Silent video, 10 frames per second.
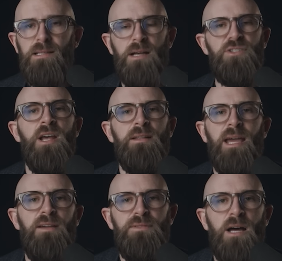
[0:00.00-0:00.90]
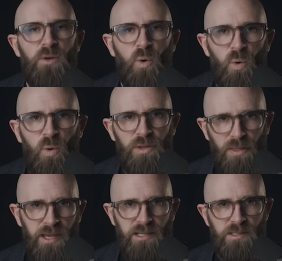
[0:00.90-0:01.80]
such, they've done all the
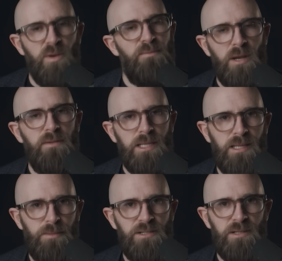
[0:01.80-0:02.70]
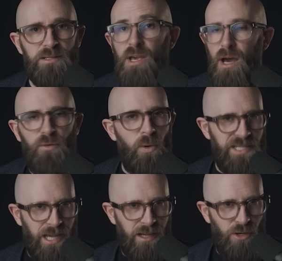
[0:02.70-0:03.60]
things we previously mentioned,
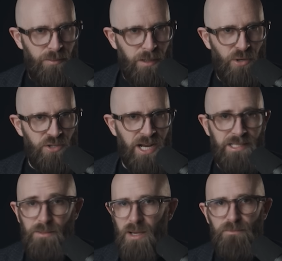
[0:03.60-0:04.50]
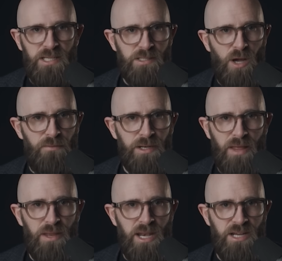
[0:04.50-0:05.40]
avoiding economic projects that might piss off
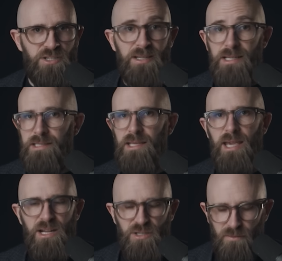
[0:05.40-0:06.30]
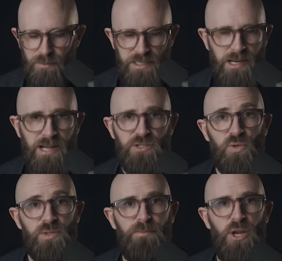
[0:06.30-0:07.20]
another nation, disengaging from
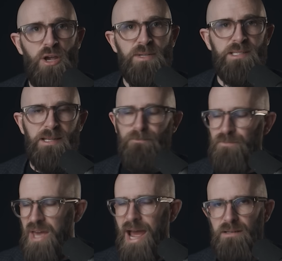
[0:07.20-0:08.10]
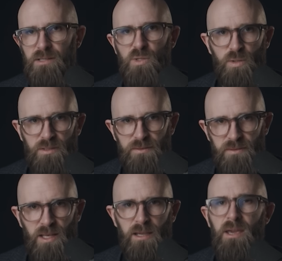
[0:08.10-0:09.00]
international diplomacy, that sort of
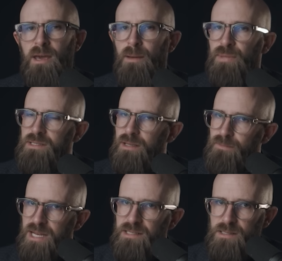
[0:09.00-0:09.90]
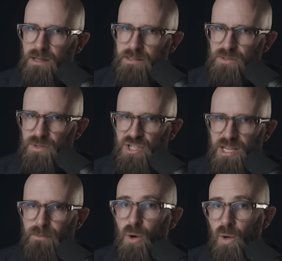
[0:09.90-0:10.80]
thing. But Turkmenistan's
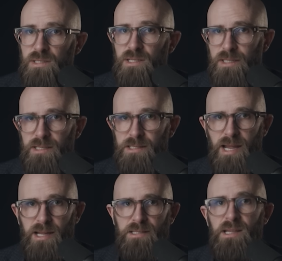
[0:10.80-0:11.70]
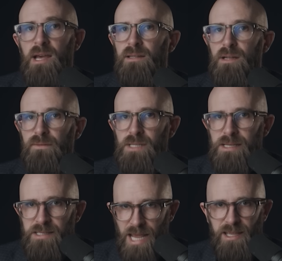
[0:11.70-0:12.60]
regime also understands that after
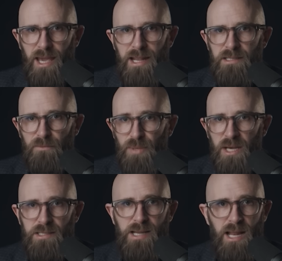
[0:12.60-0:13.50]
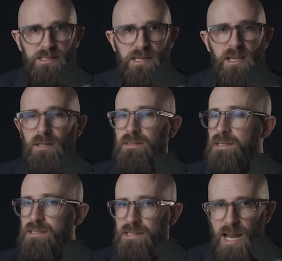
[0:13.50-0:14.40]
decades of personality cults
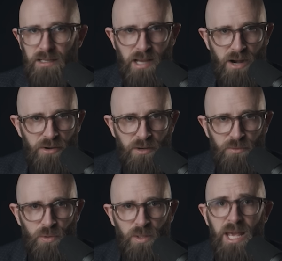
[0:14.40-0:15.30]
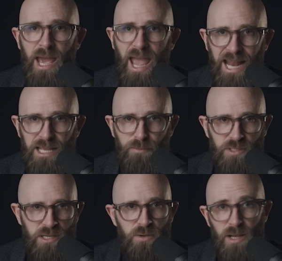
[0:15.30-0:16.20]
and totalitarian rule,
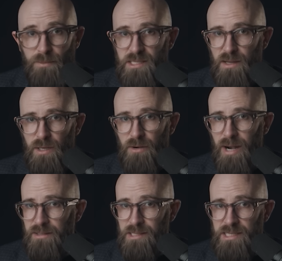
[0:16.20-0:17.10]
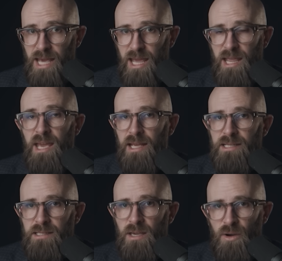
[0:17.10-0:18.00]
anybody who comes sniffing around today
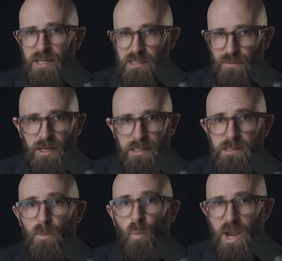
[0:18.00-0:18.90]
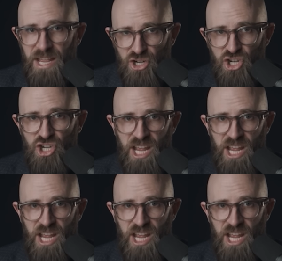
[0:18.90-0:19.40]
is going to find some weird shit.